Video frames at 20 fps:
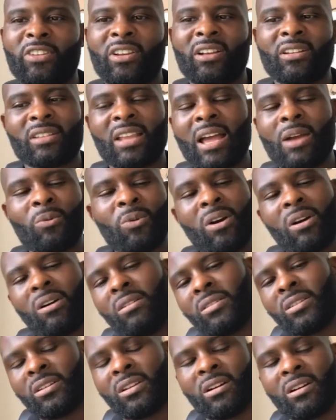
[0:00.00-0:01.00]
I was like,
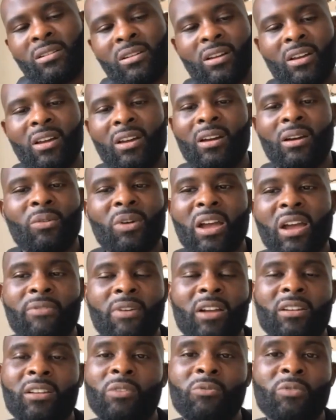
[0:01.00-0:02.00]
"Well, whatever.
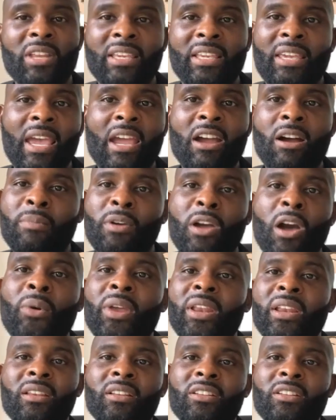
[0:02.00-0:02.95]
I don't really care. I'm going.